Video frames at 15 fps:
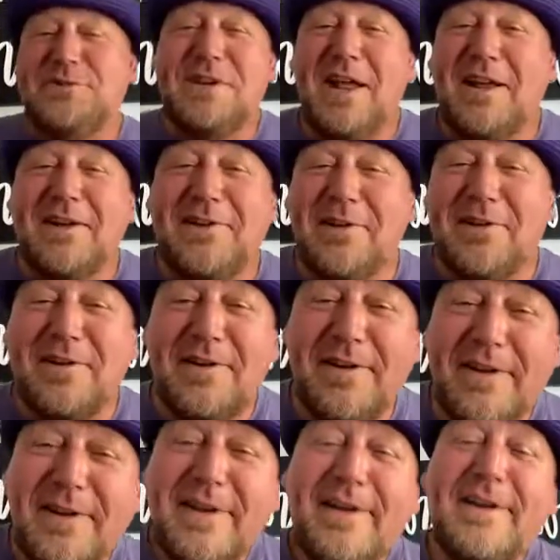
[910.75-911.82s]
not good.
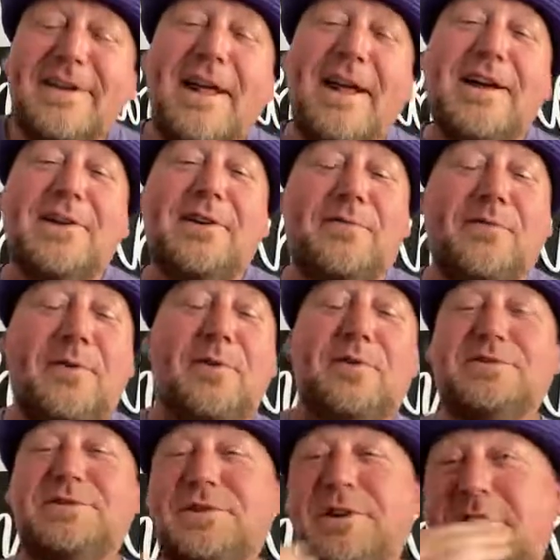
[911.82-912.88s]
Not good for
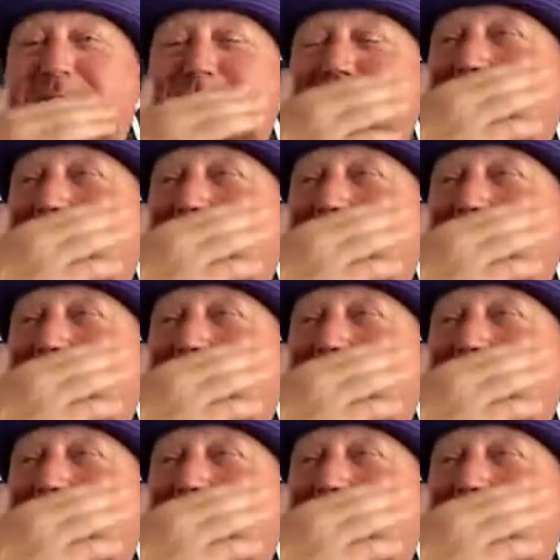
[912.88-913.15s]
old Chucks.